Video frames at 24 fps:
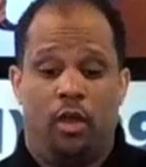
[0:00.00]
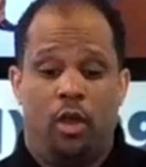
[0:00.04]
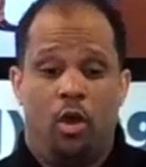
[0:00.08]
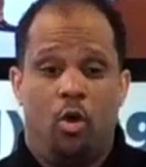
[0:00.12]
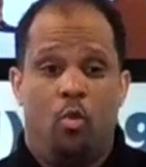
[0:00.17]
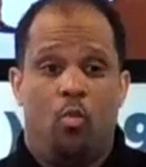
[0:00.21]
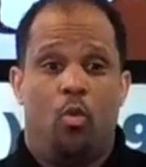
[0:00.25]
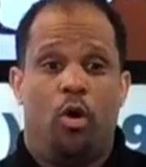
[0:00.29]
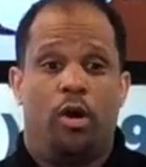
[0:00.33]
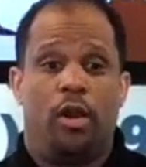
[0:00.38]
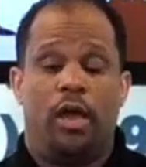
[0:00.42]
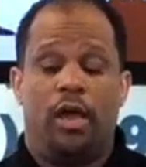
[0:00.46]

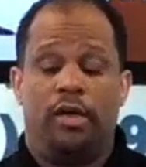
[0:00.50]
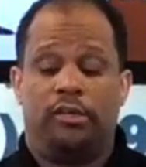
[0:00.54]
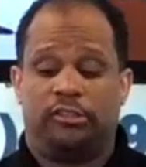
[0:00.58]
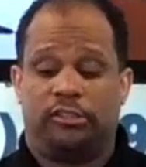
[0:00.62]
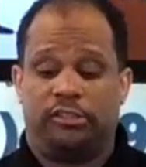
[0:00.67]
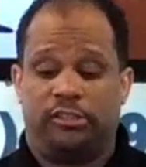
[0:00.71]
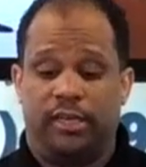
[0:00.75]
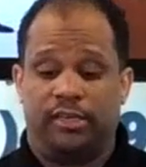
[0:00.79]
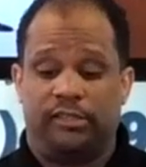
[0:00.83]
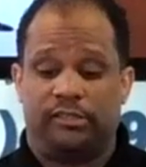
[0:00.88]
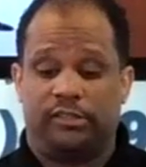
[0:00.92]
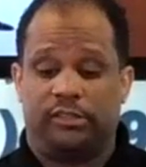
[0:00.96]
want to
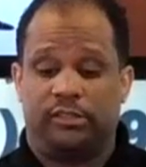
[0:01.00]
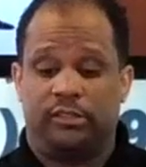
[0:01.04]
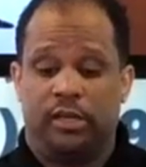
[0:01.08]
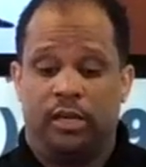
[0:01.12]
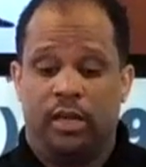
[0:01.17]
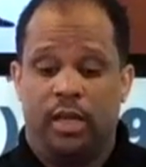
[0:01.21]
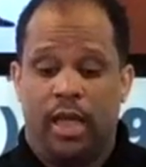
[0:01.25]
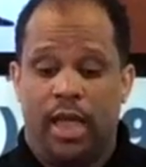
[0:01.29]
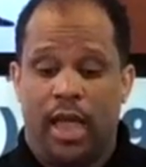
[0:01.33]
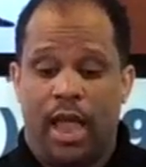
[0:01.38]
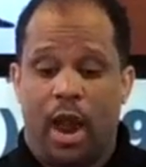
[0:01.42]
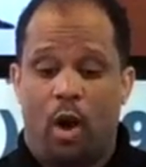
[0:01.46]
assess
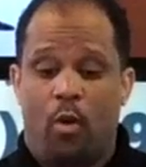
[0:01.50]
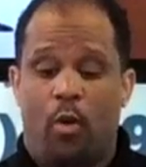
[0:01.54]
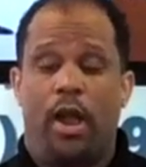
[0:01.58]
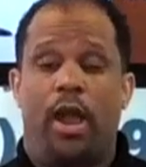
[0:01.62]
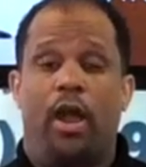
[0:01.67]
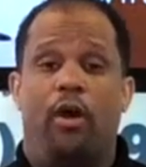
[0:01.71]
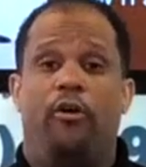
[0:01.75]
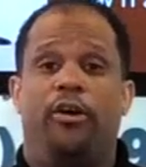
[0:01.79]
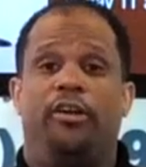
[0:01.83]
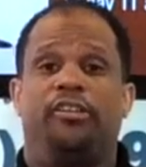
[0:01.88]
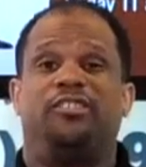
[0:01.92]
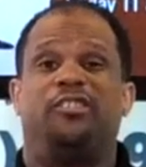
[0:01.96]
our
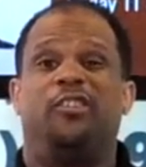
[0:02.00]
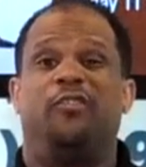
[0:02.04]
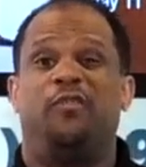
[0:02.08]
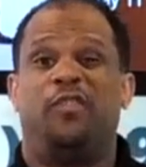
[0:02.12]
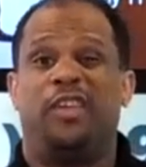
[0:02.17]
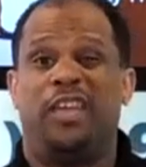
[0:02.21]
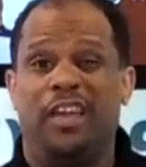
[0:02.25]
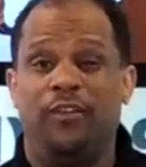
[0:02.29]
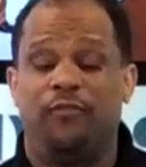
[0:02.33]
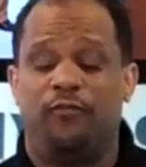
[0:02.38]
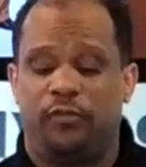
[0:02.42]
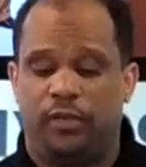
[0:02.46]
areas of
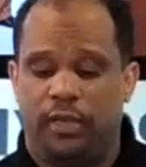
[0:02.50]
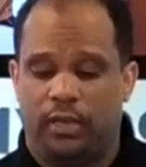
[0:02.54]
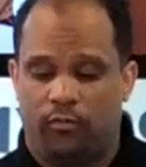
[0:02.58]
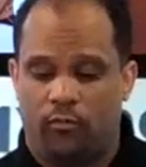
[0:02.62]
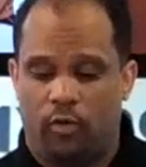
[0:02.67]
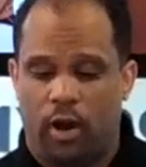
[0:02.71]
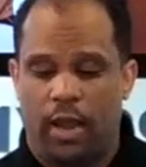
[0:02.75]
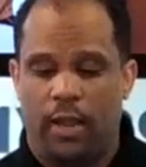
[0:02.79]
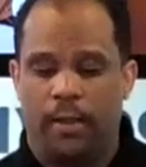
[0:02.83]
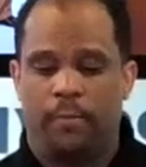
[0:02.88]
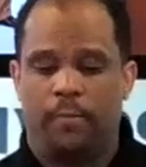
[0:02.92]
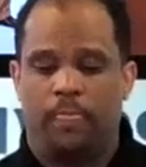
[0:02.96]
gifting,
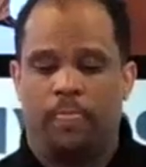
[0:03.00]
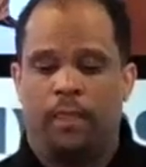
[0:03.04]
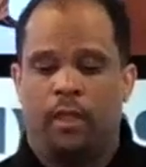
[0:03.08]
right?